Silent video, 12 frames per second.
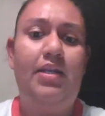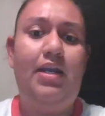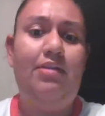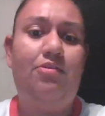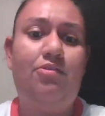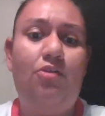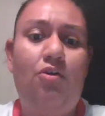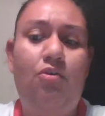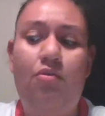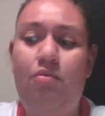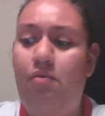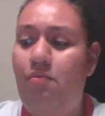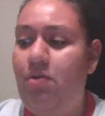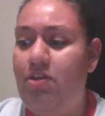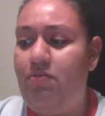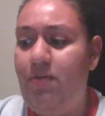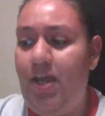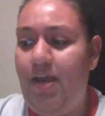And so
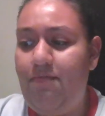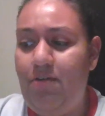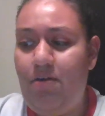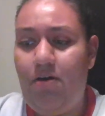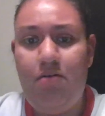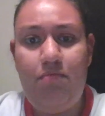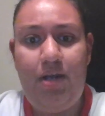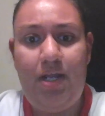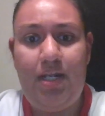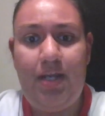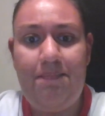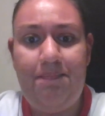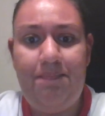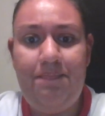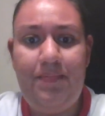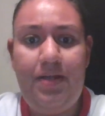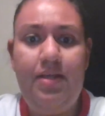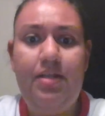once we have that all ready,
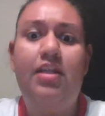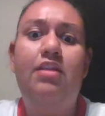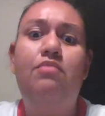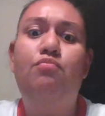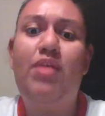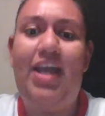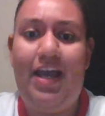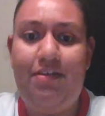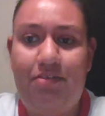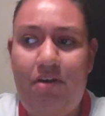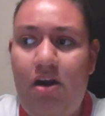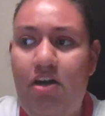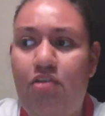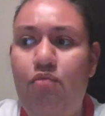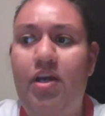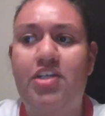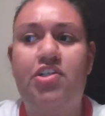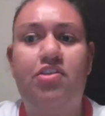then we ask the hard
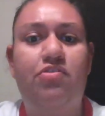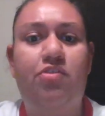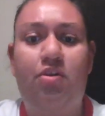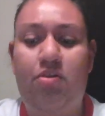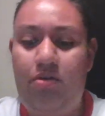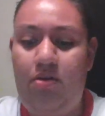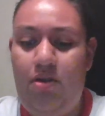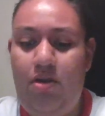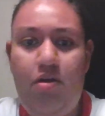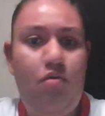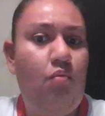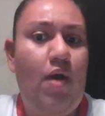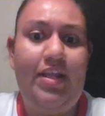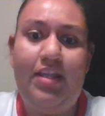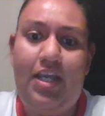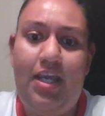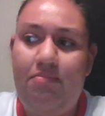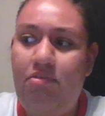questions on why they
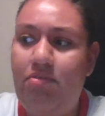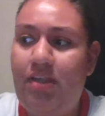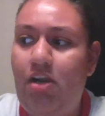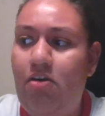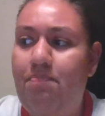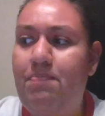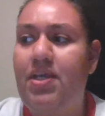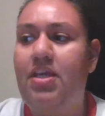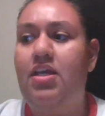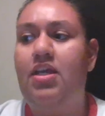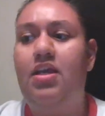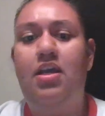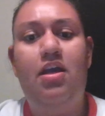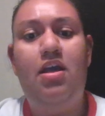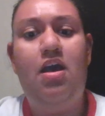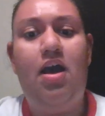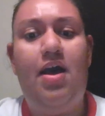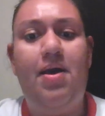came to therapy,
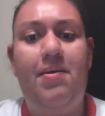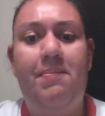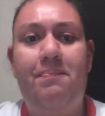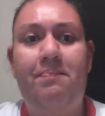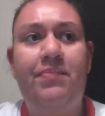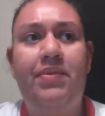um,